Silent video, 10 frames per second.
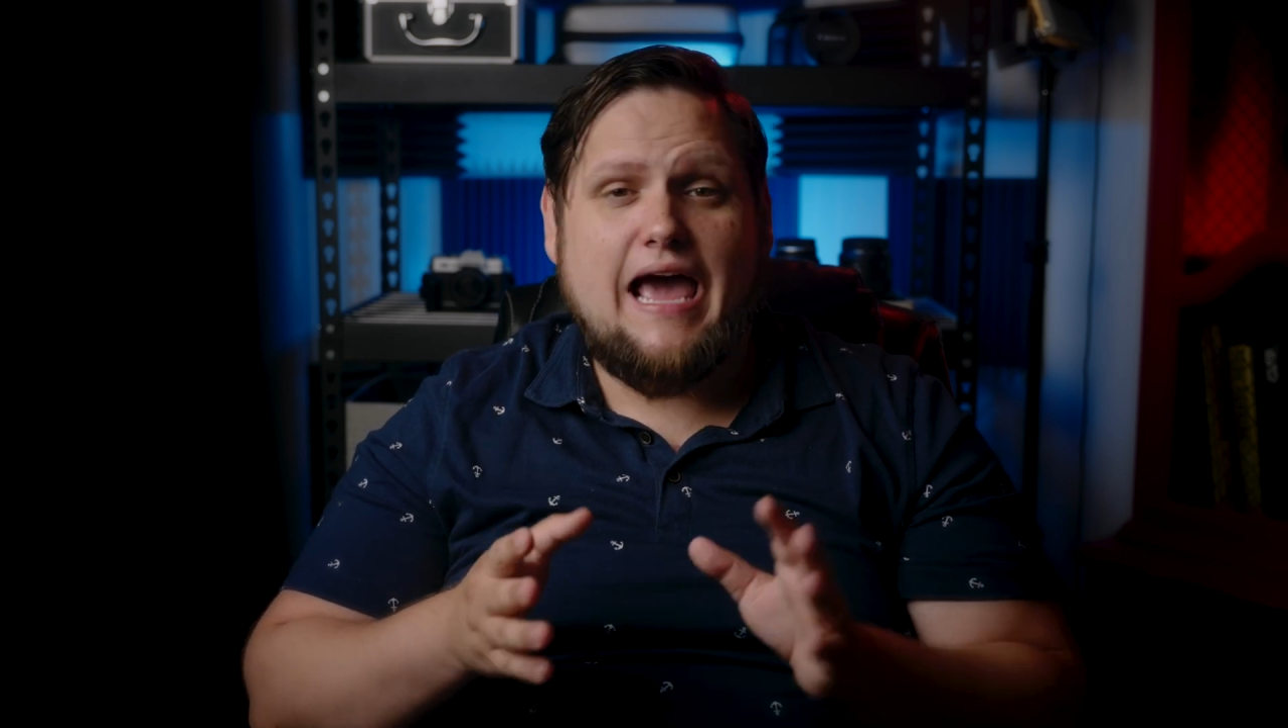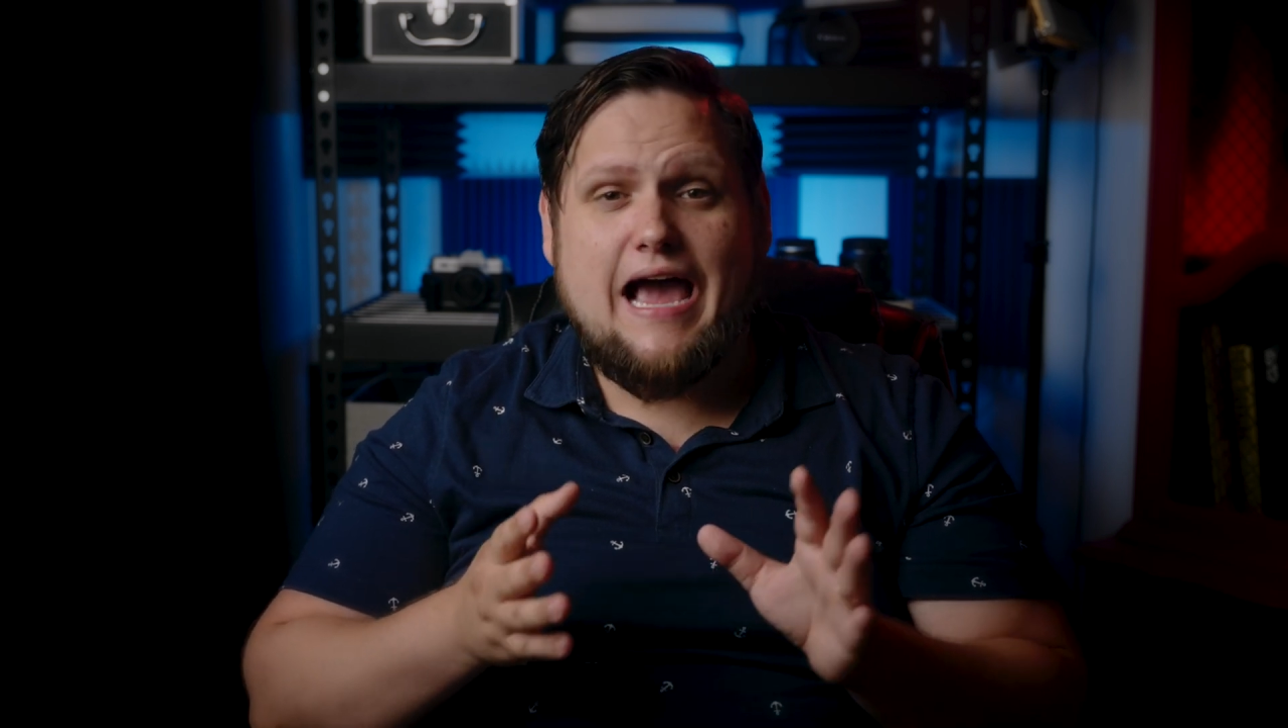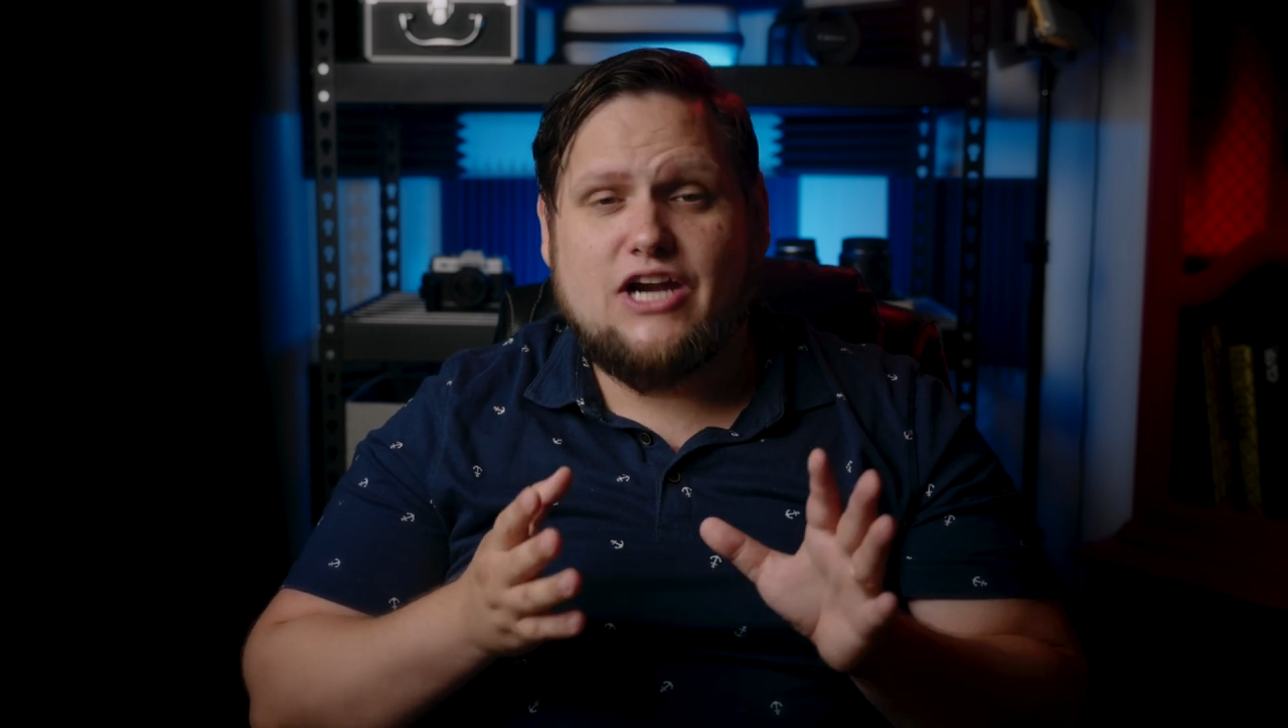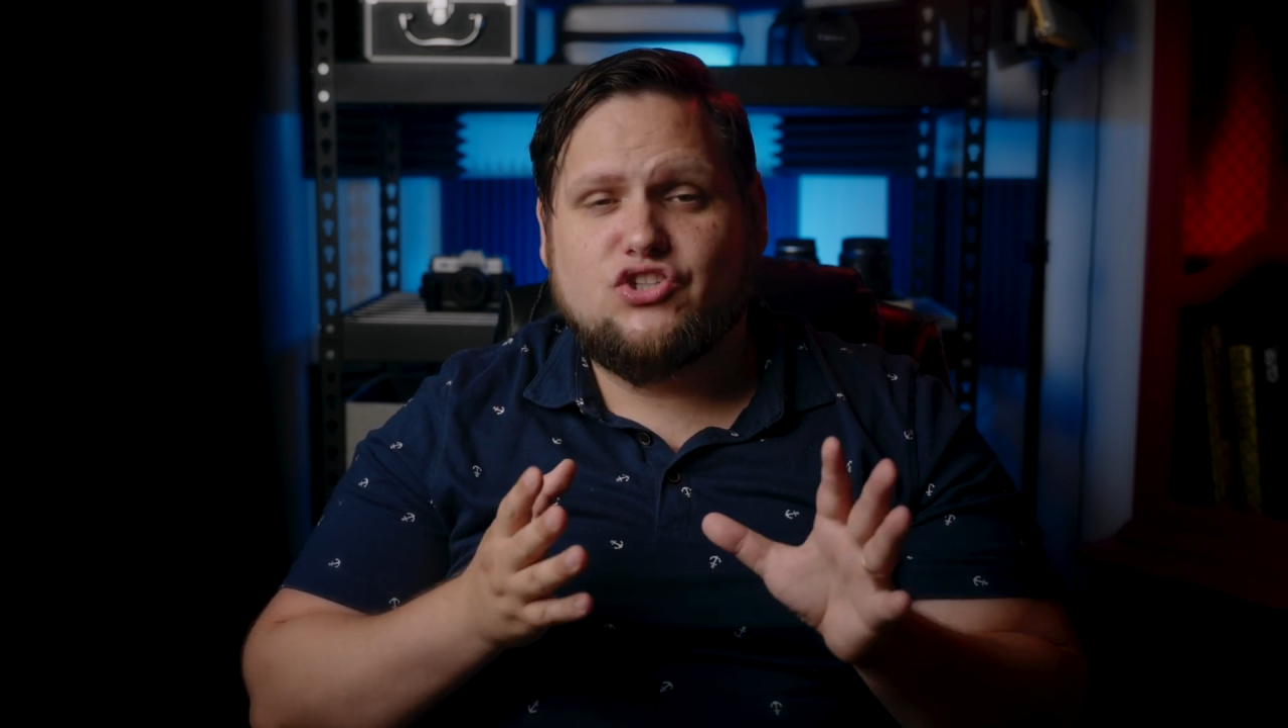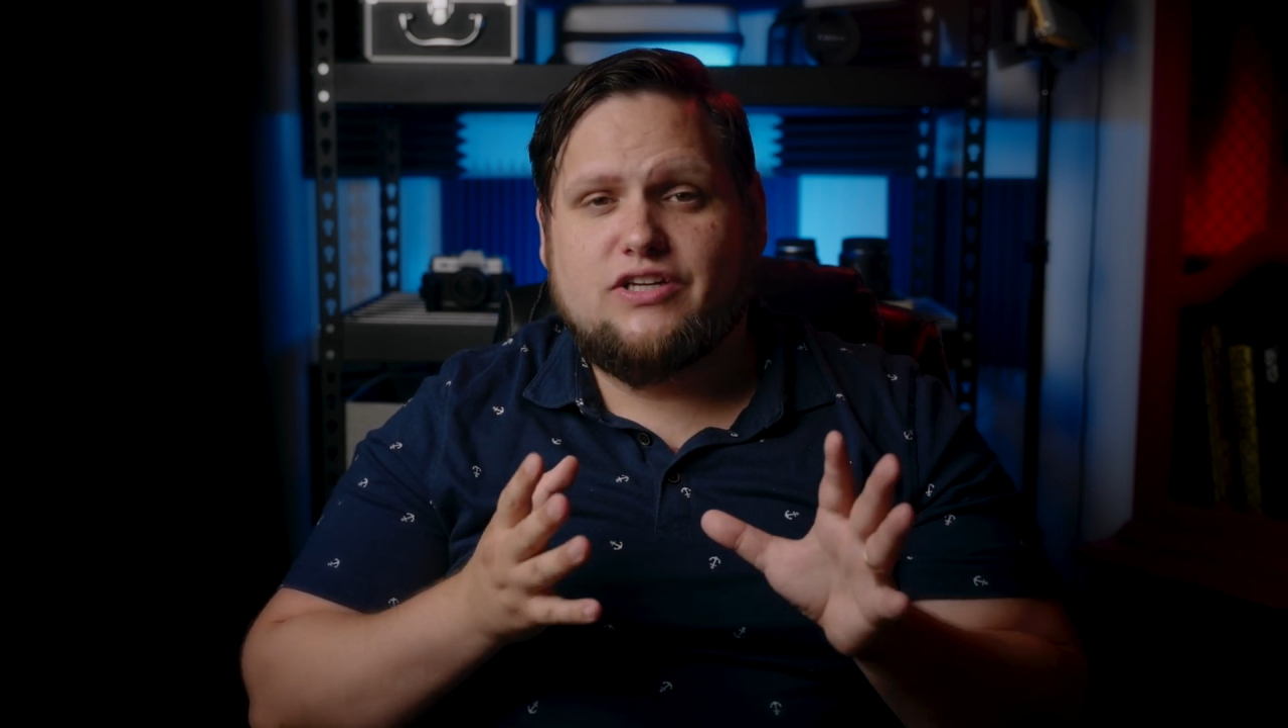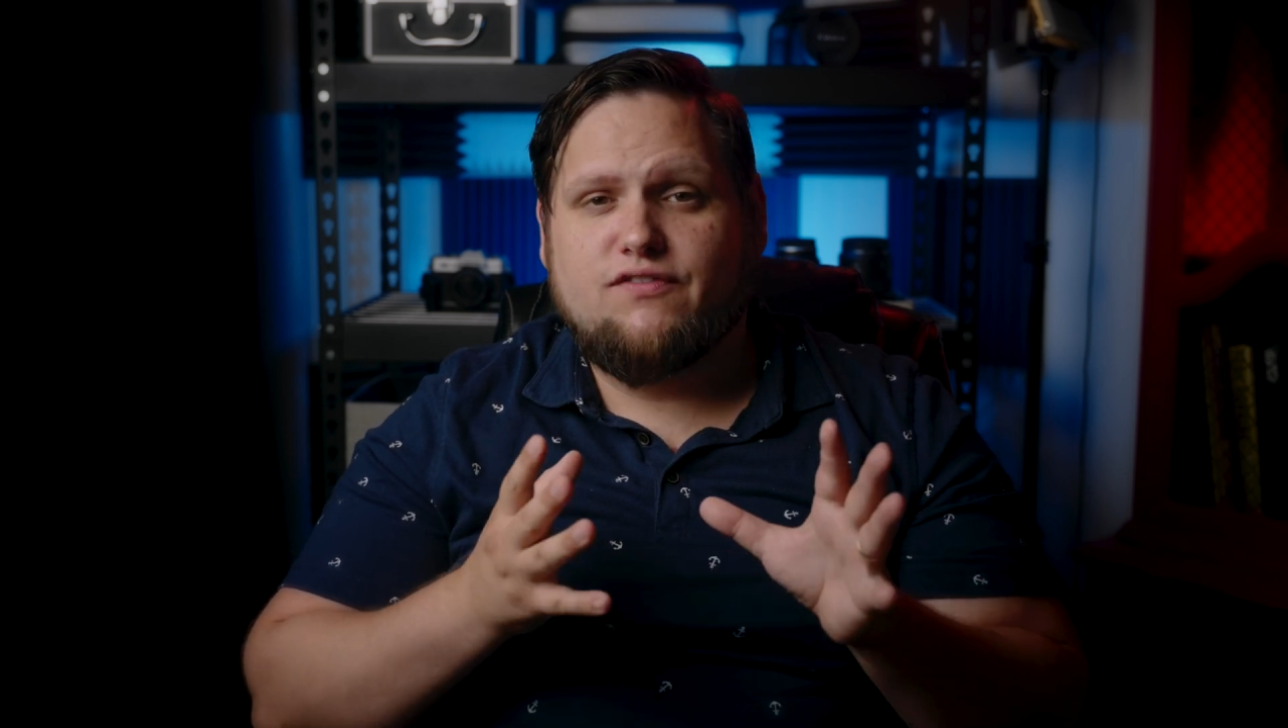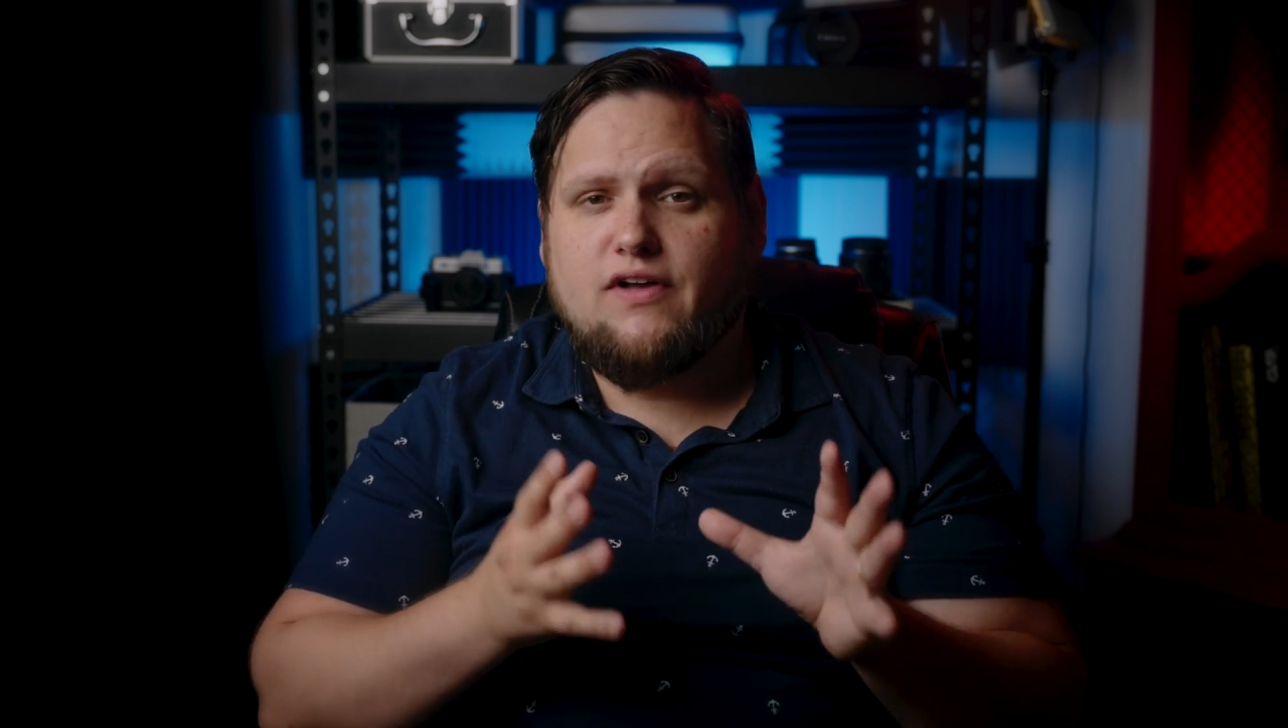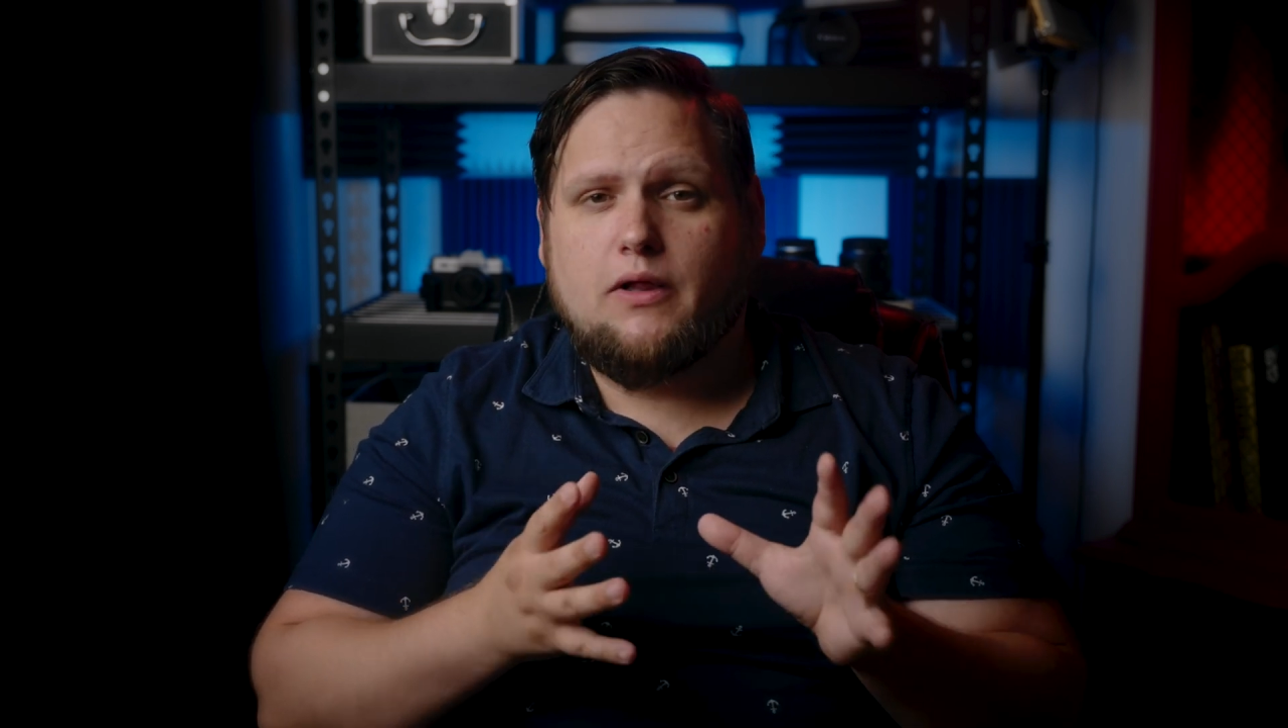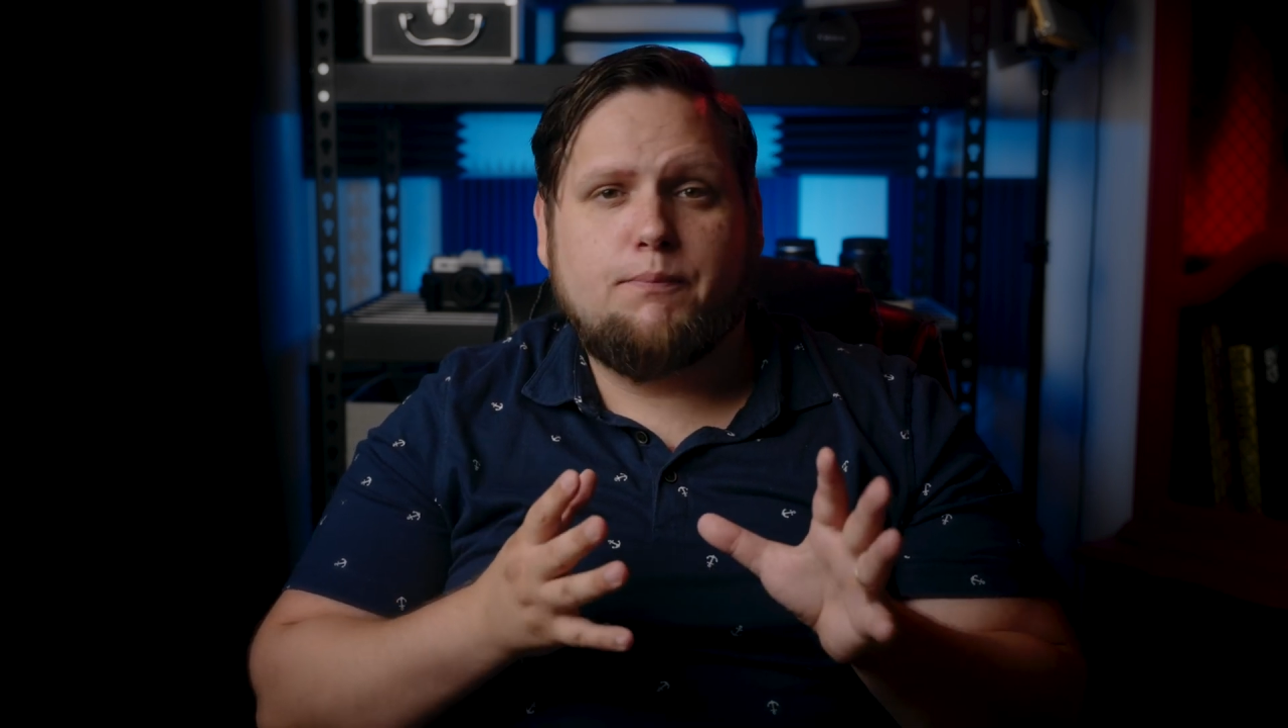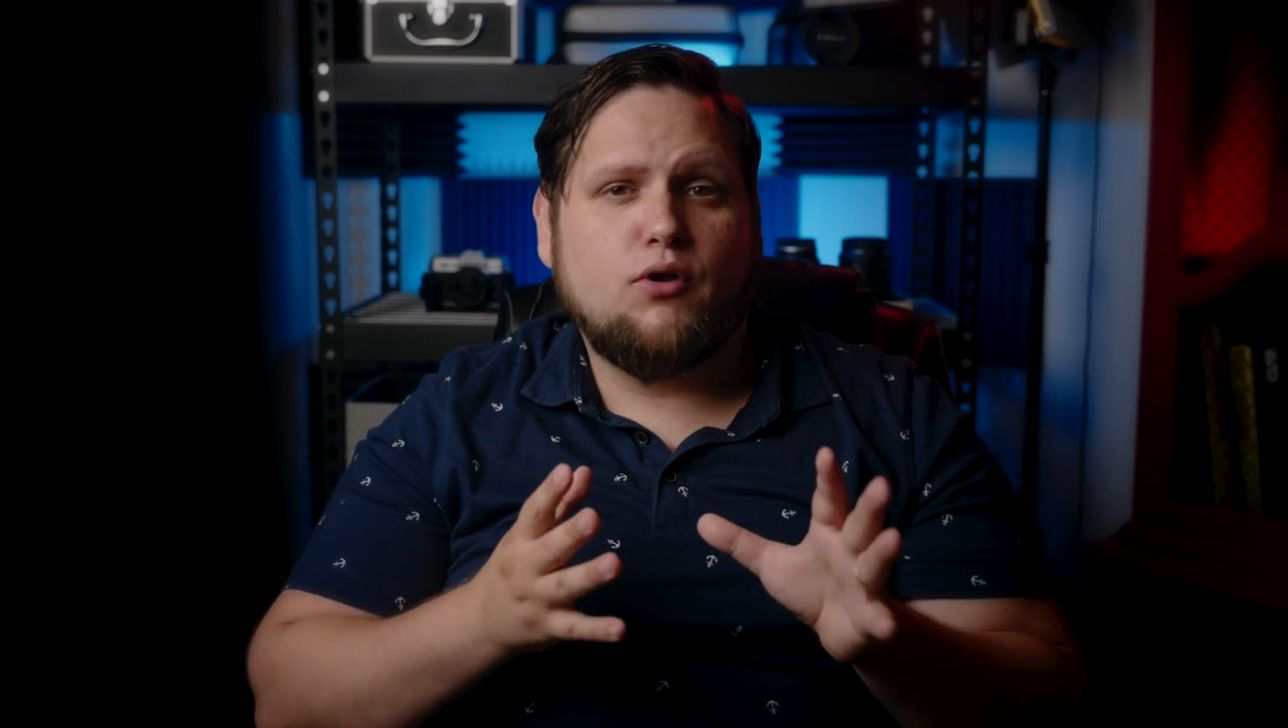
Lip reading: actually developed